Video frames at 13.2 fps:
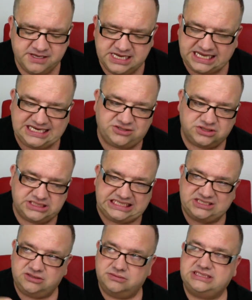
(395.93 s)
And I just
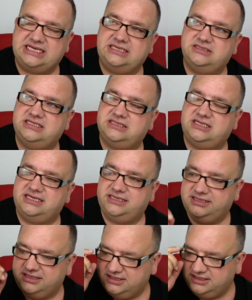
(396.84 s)
think sometimes it's like,
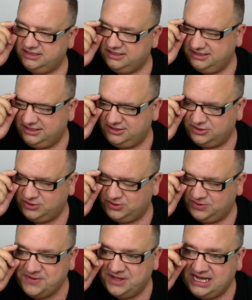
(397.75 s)
you
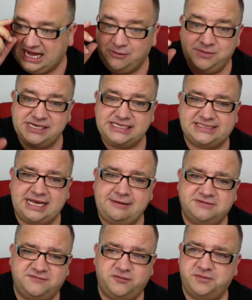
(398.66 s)
know, how many
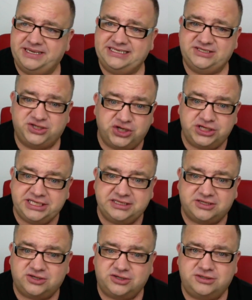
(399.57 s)
times have we been turning
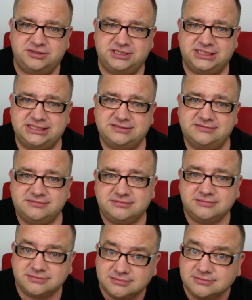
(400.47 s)
the corner?
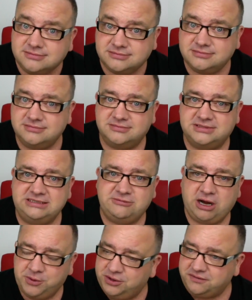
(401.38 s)

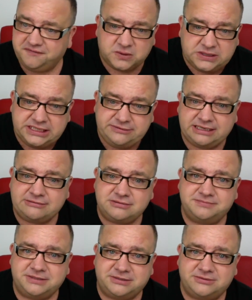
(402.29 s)
Are we on a fucking
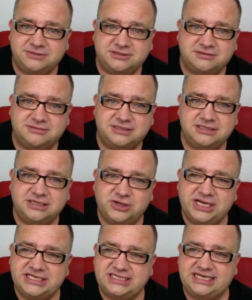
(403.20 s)
roundabout or something? You know,
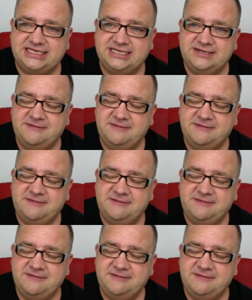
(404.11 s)
it's like